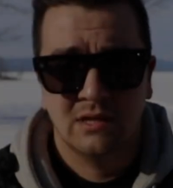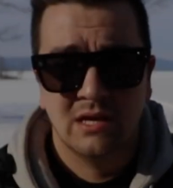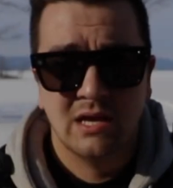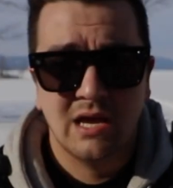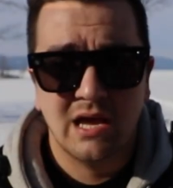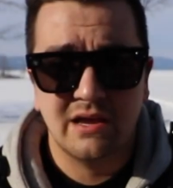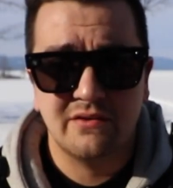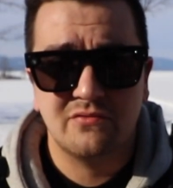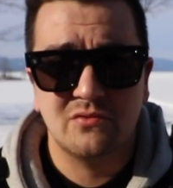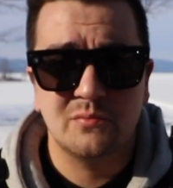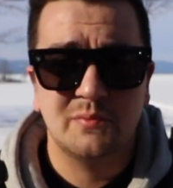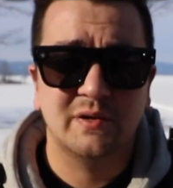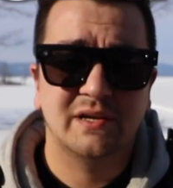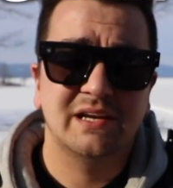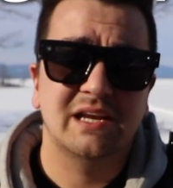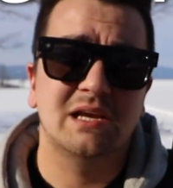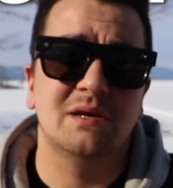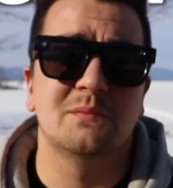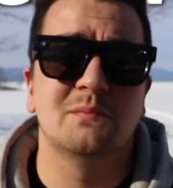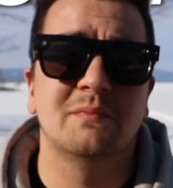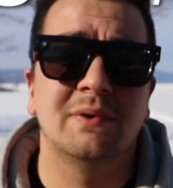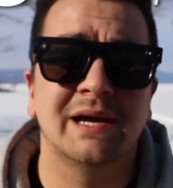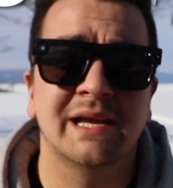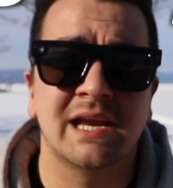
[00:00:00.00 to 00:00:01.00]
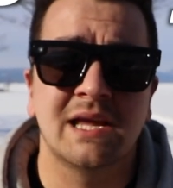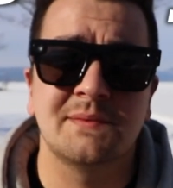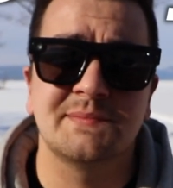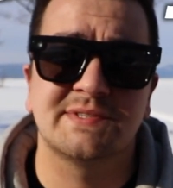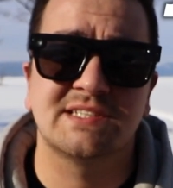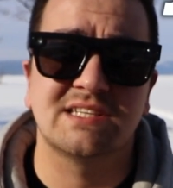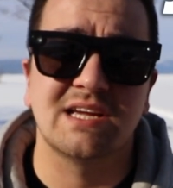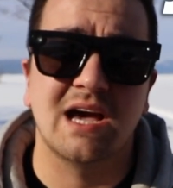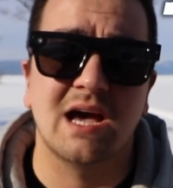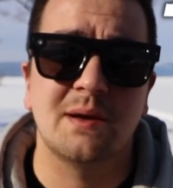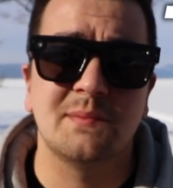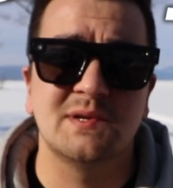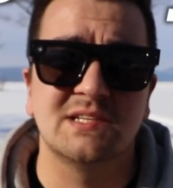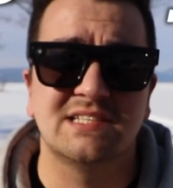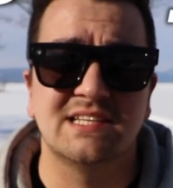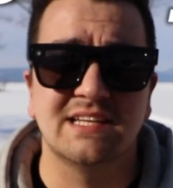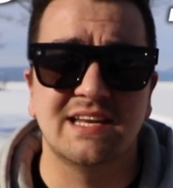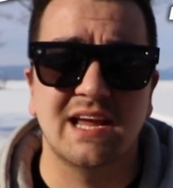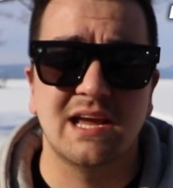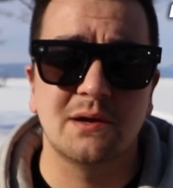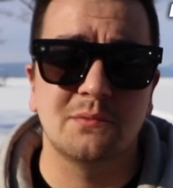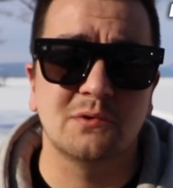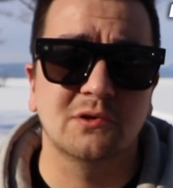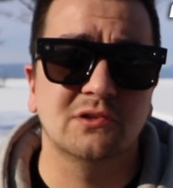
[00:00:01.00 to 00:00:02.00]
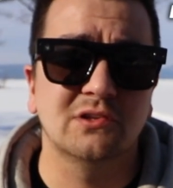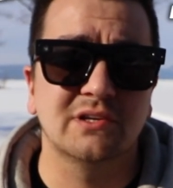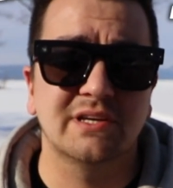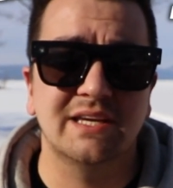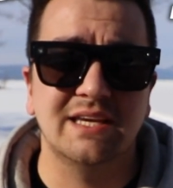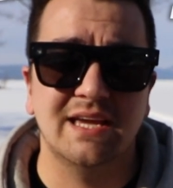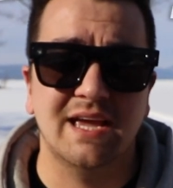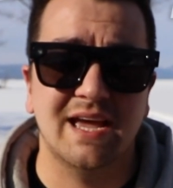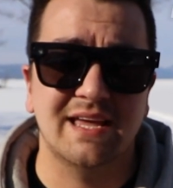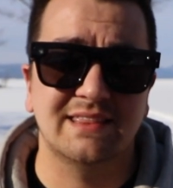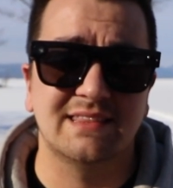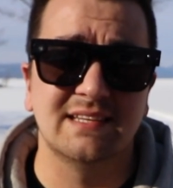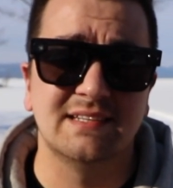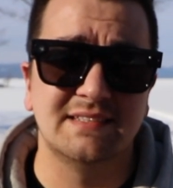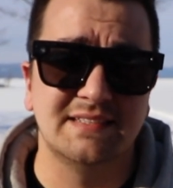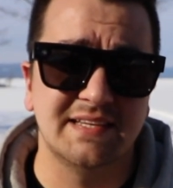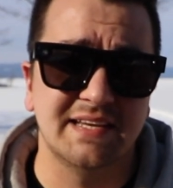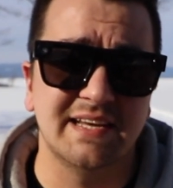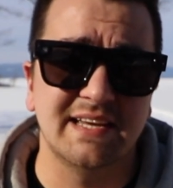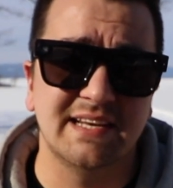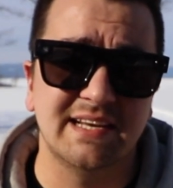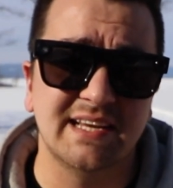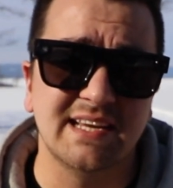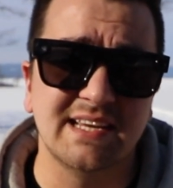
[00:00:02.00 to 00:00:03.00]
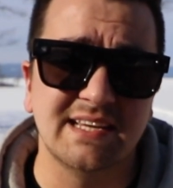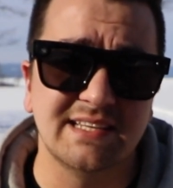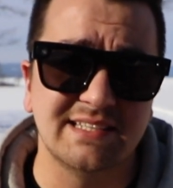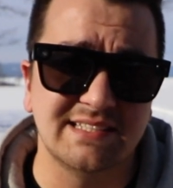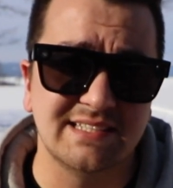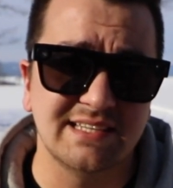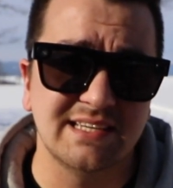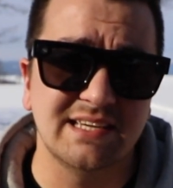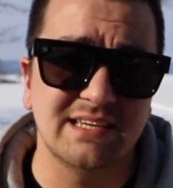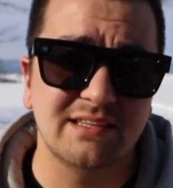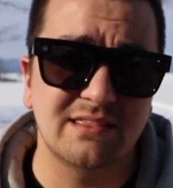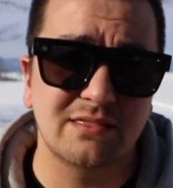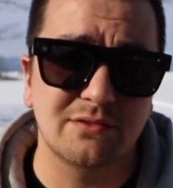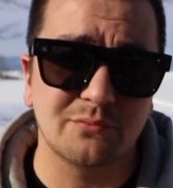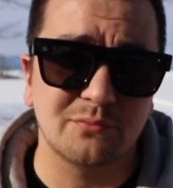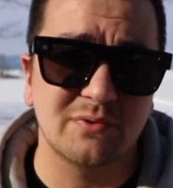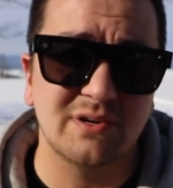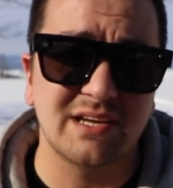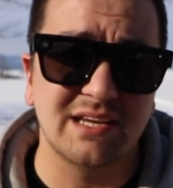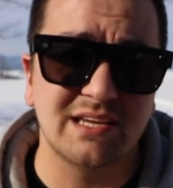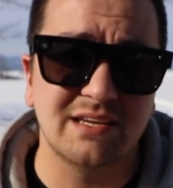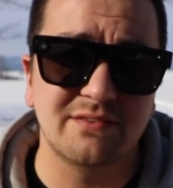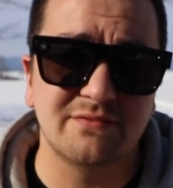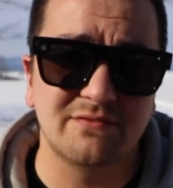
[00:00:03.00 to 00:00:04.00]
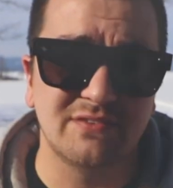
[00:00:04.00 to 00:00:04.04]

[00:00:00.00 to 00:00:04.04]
Hey everybody, my name's Tom and today we're looking at the Deity D3